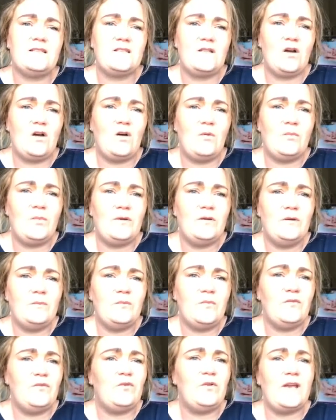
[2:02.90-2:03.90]
to stop
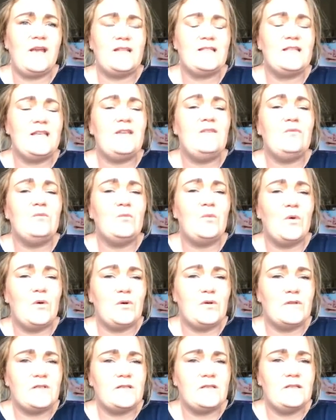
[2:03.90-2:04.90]
before it gets even
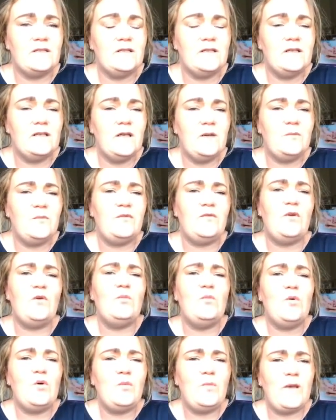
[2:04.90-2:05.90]
worse,
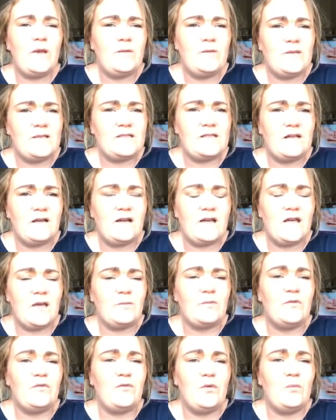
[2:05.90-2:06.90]
before more babies die,
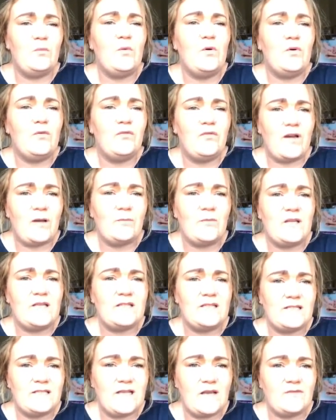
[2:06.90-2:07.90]
and before more
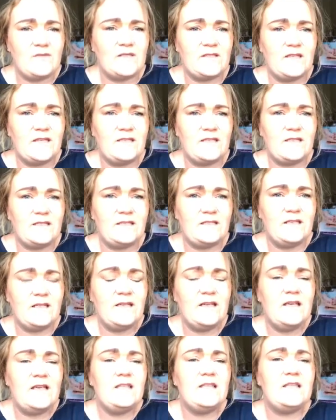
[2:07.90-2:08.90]
families are devastated.
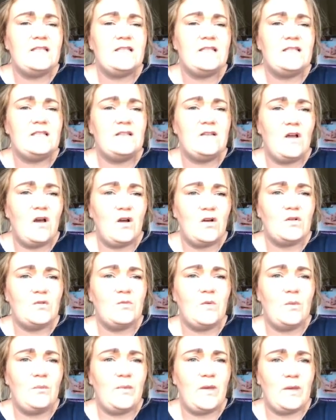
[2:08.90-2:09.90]
This is not
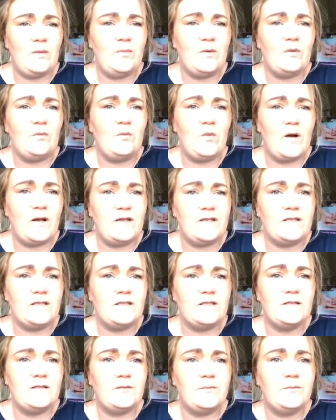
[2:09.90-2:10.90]
what people
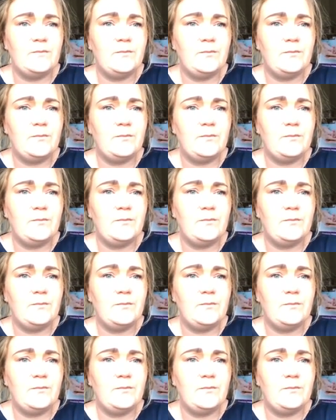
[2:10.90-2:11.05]
want.